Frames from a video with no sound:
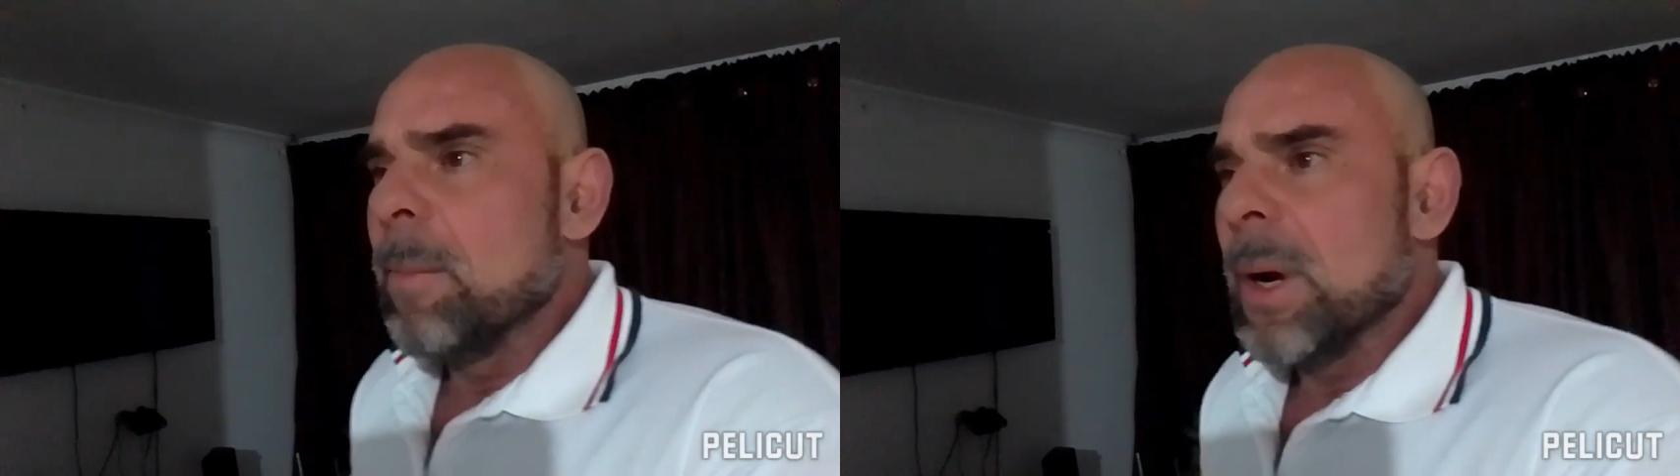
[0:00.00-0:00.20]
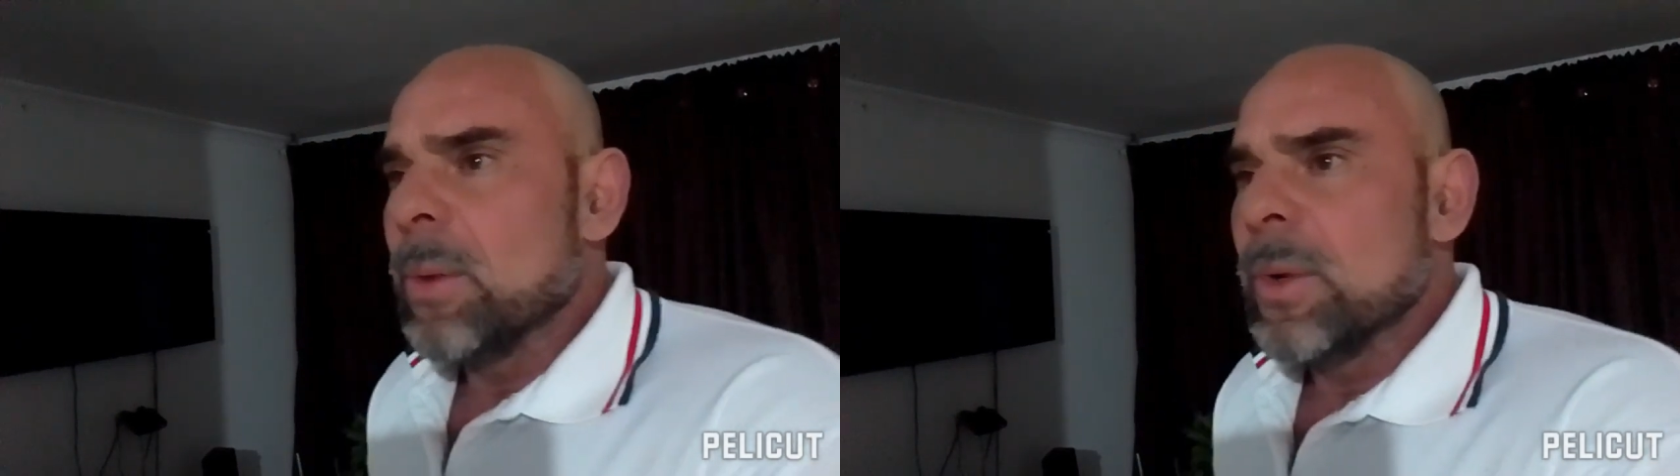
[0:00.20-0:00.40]

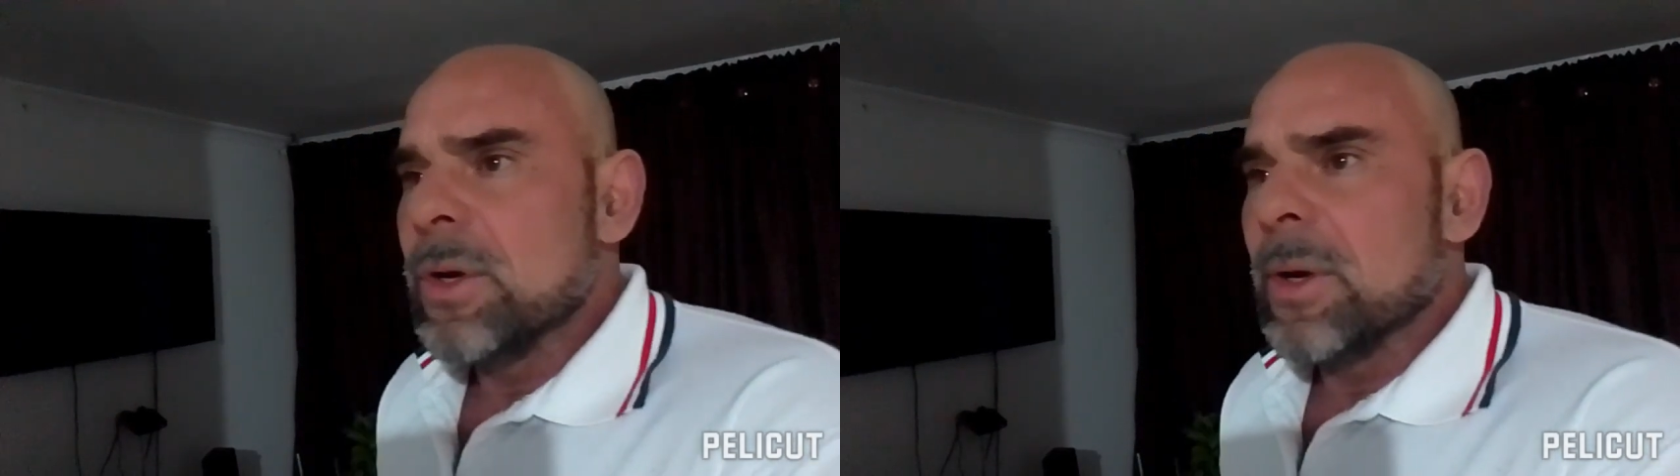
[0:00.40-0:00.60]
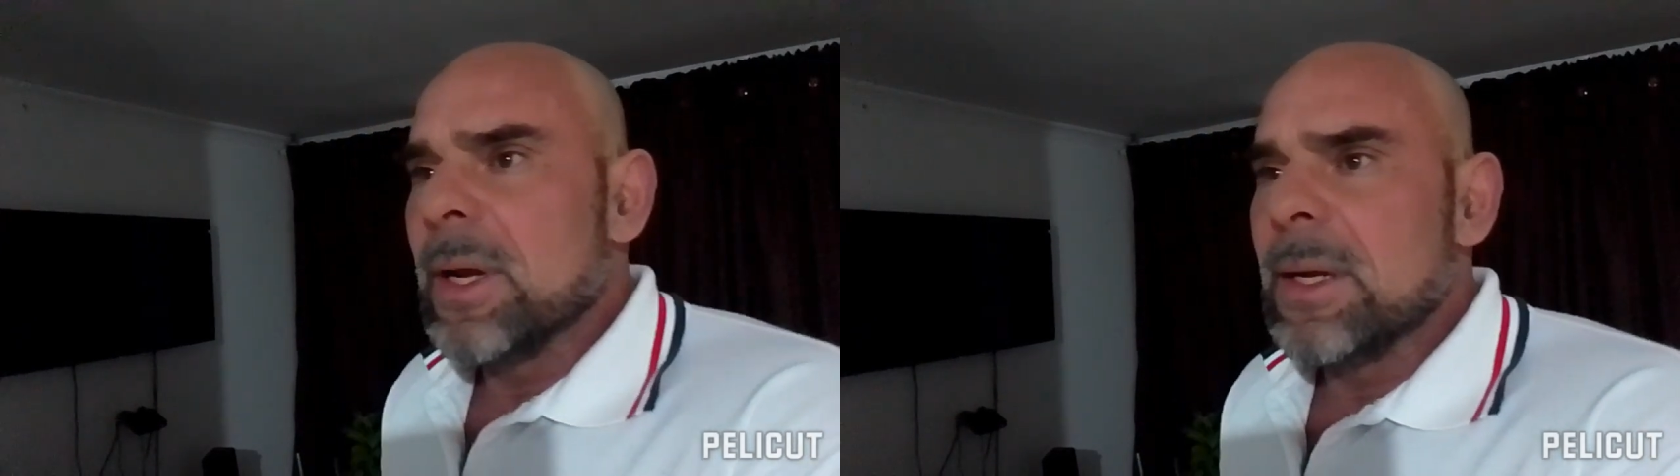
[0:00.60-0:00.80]
But when
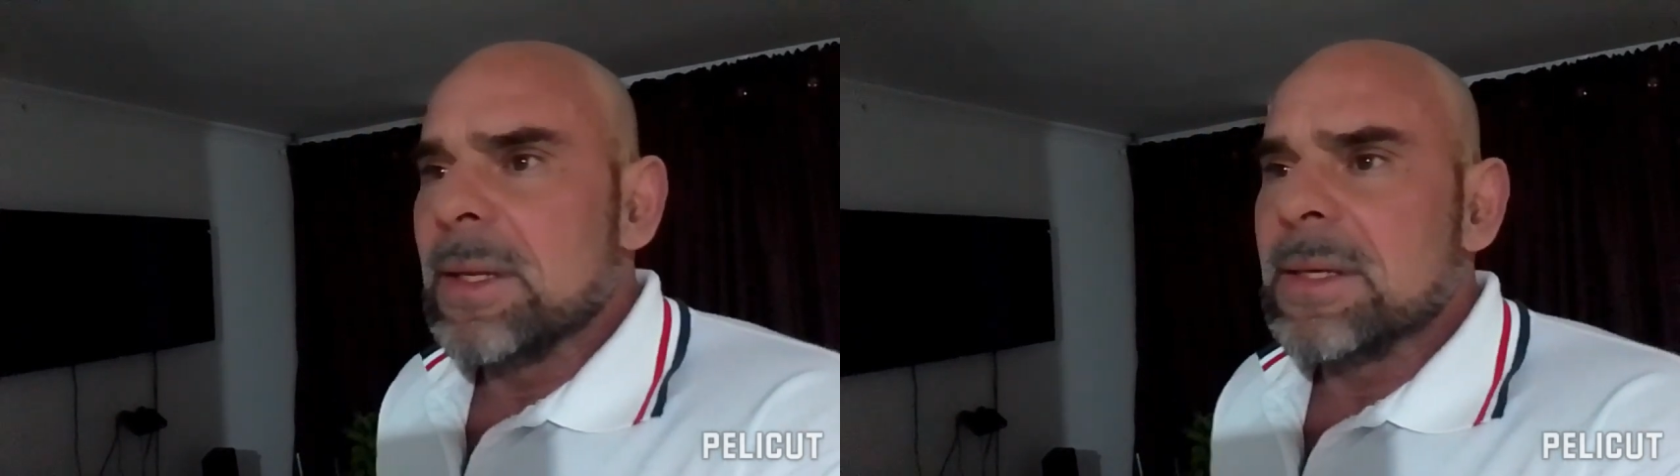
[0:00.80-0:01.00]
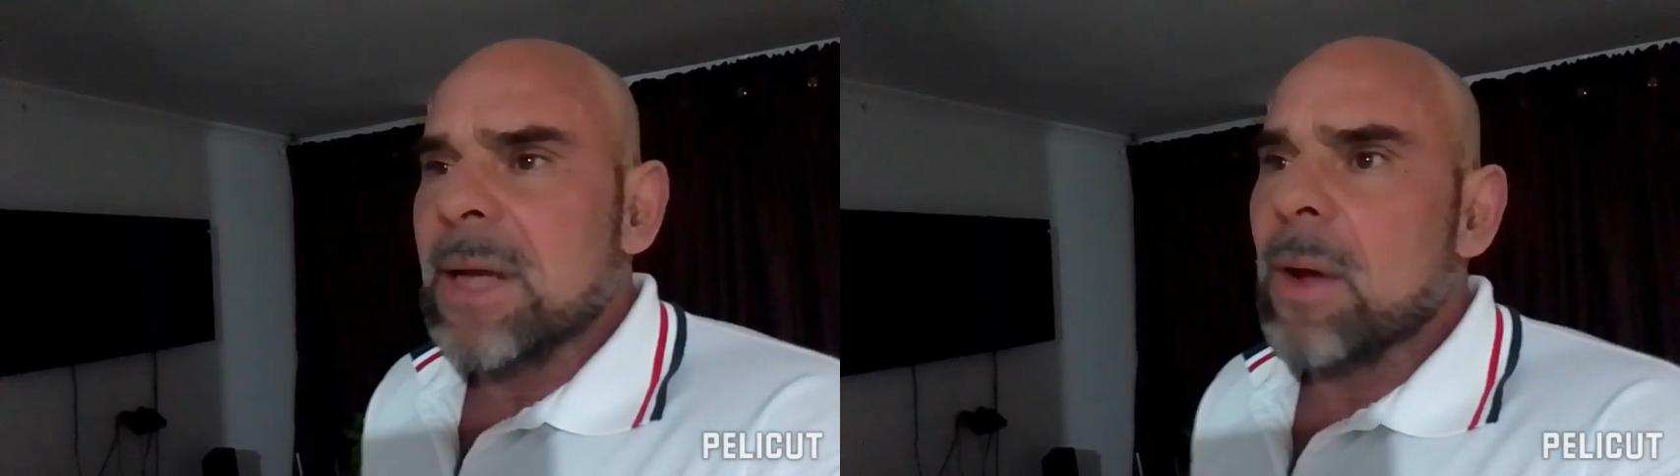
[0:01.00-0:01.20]
you're hitting
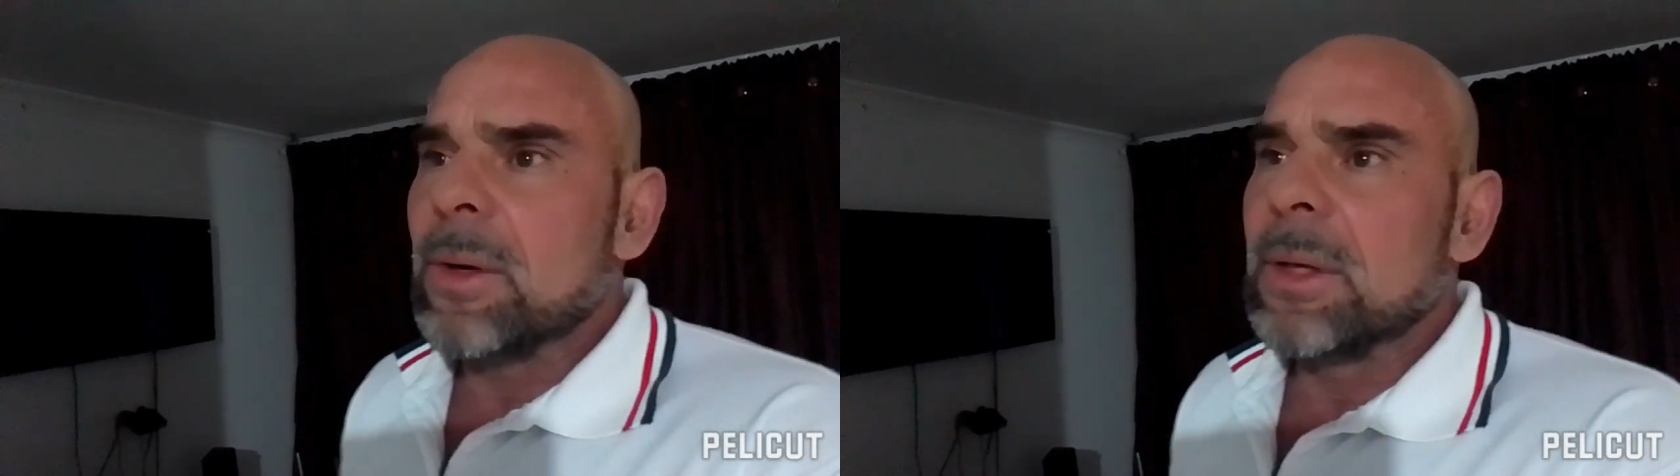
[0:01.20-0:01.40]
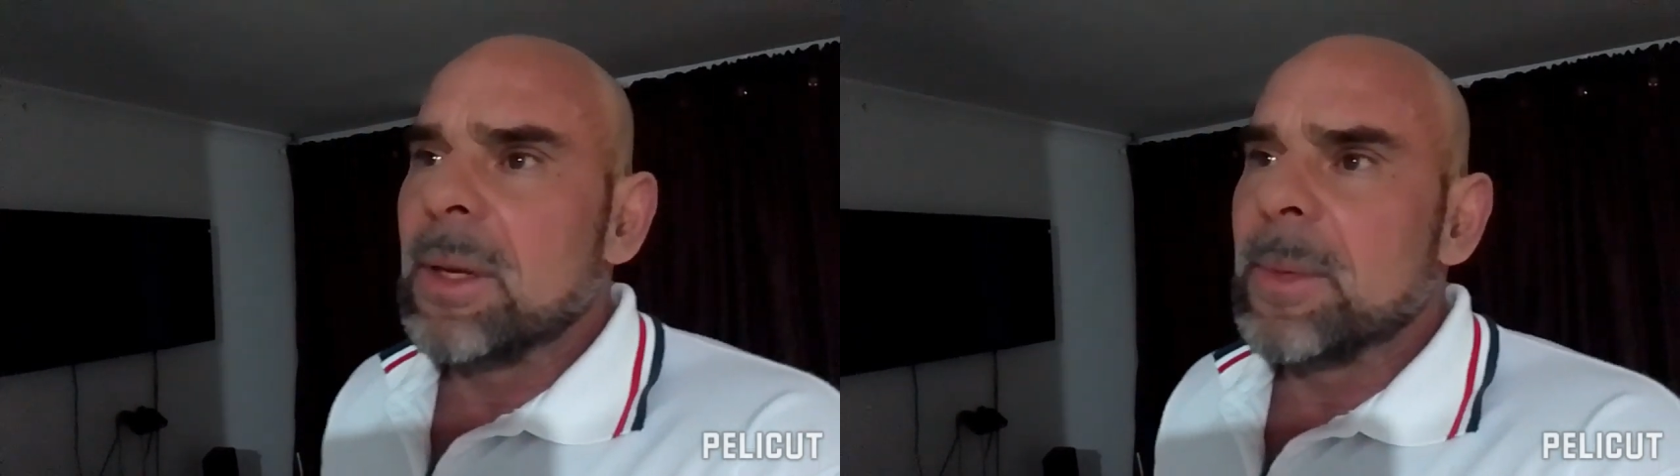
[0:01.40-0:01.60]
these
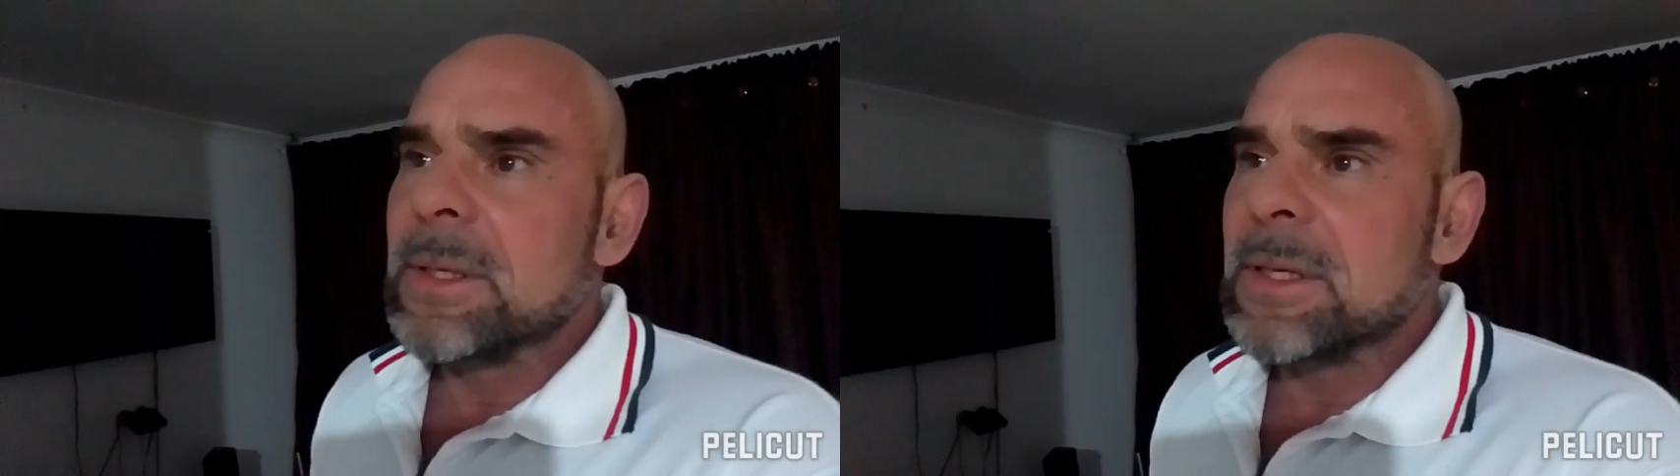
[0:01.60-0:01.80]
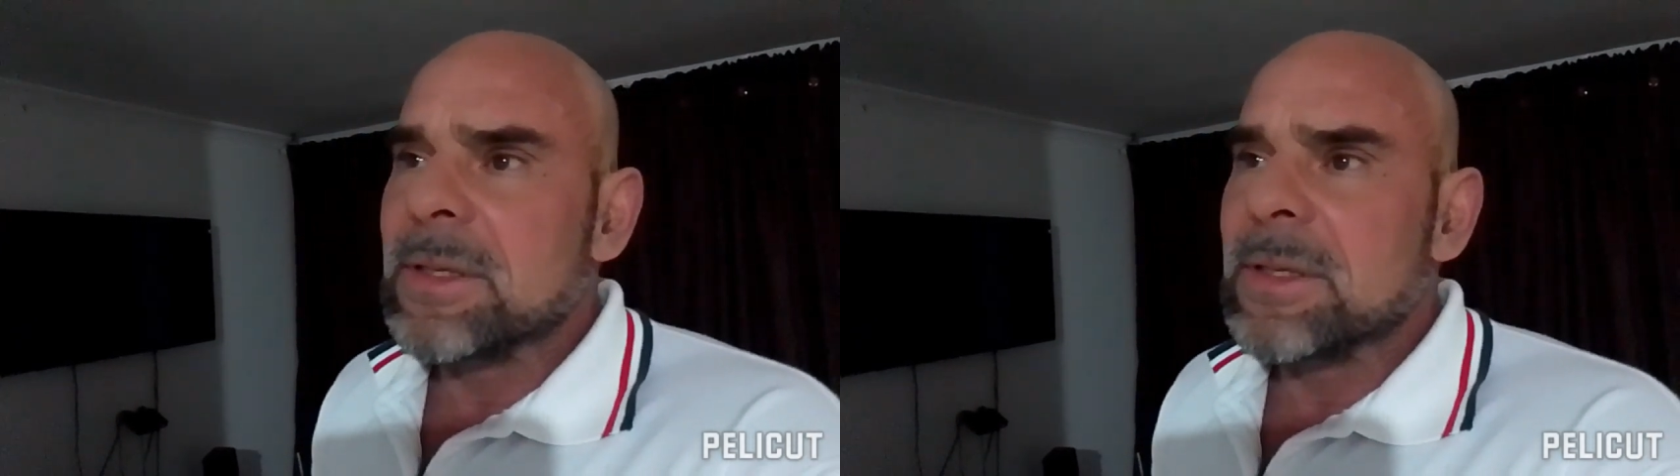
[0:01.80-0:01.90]
outer limits,